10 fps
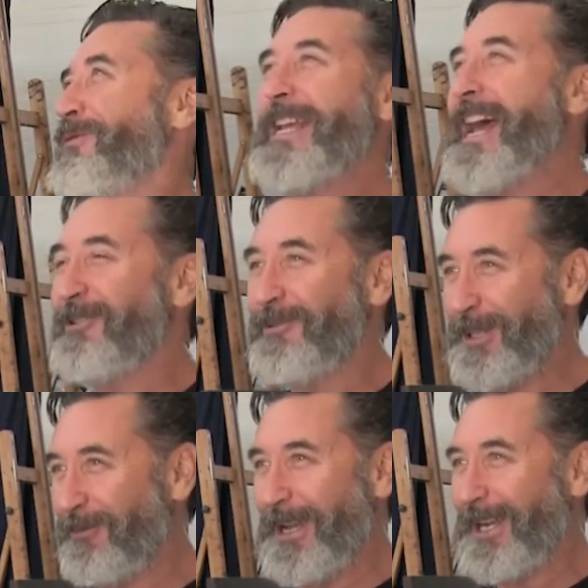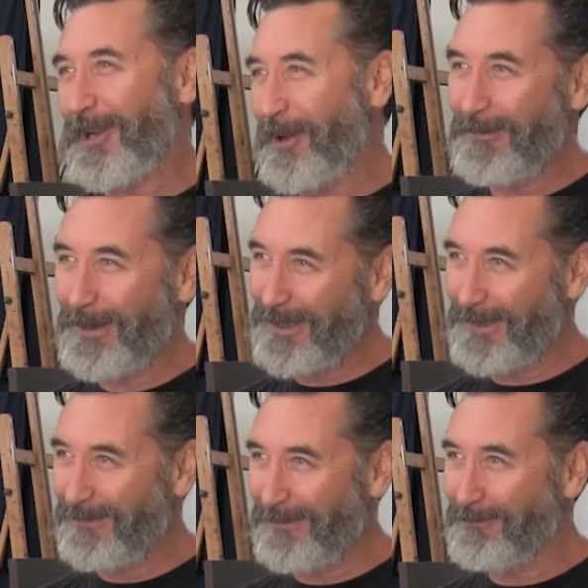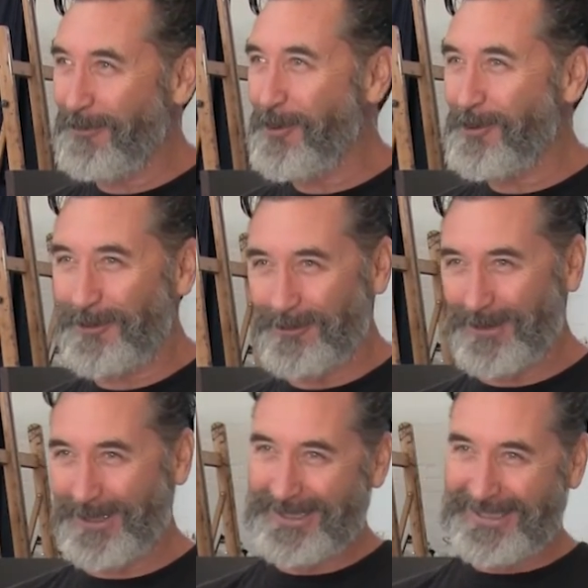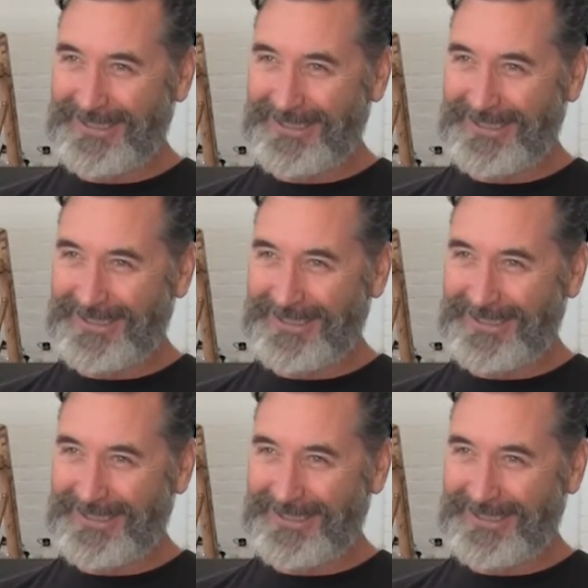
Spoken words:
300 square kilometres of walls.